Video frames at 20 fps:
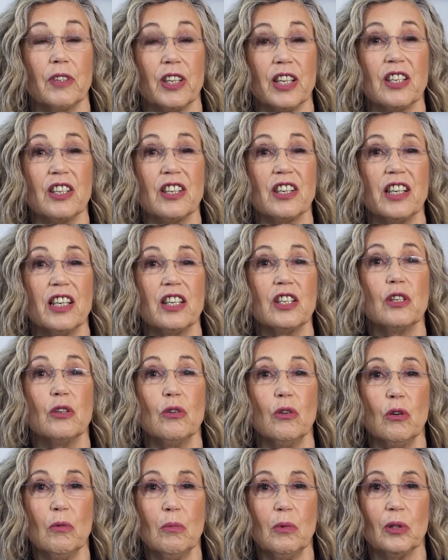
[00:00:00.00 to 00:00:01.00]
This is
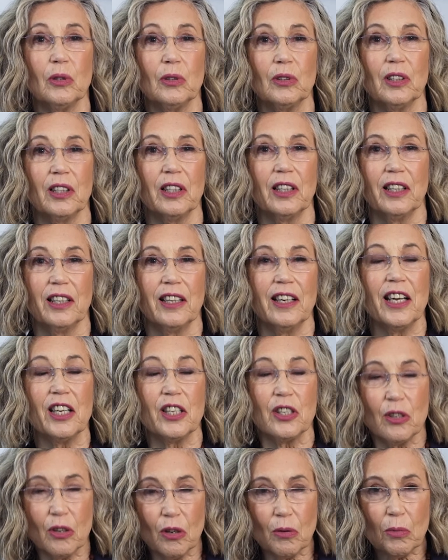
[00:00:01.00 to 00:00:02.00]
normal.
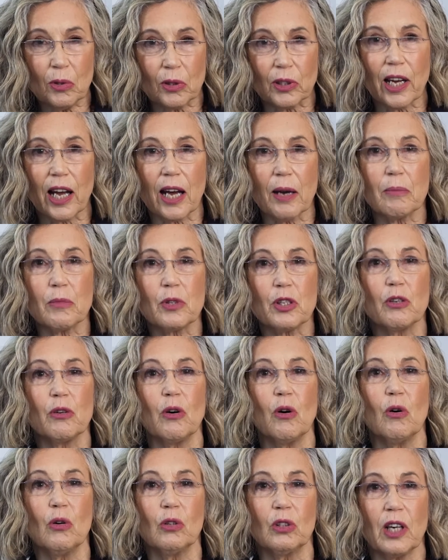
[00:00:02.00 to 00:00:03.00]
It's normal. It happens to
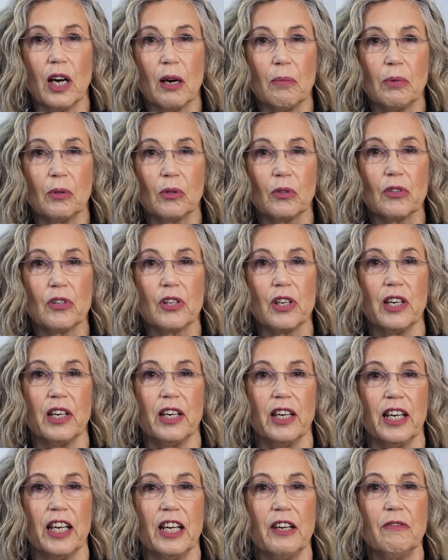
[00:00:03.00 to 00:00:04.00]
all couples,
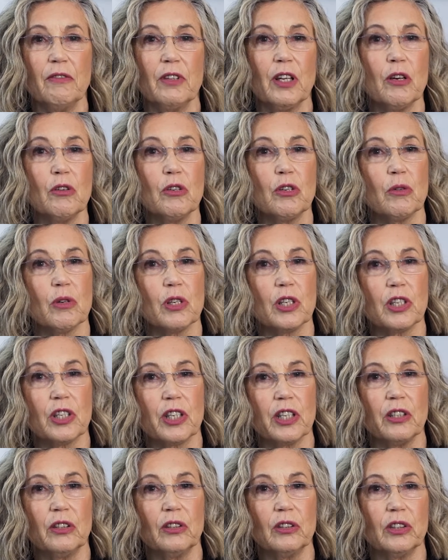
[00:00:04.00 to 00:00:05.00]
even those who are
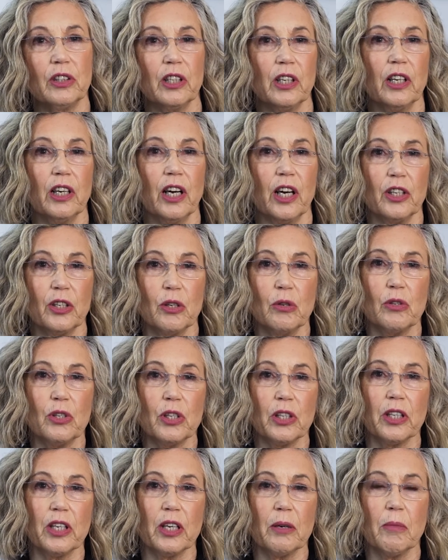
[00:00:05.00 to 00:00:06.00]
skilled at
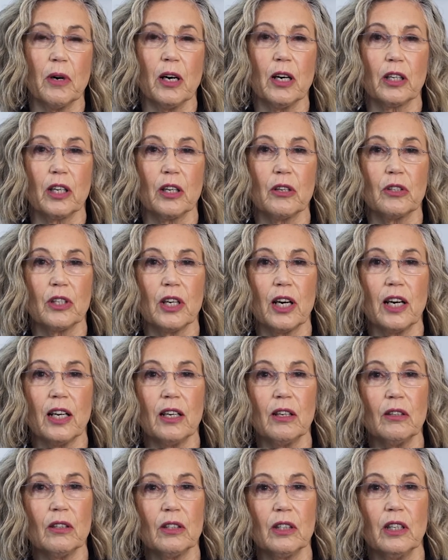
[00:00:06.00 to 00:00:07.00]
using the Imago
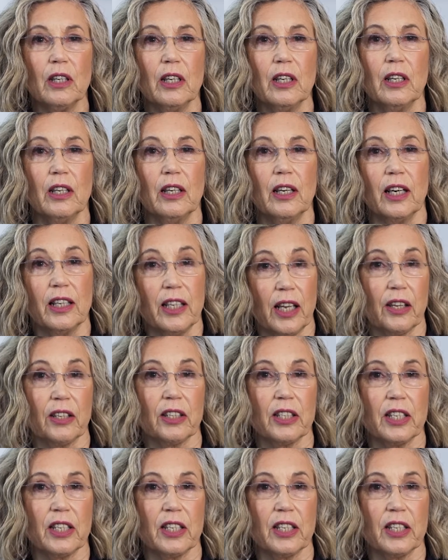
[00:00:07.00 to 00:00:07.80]
dialogue and other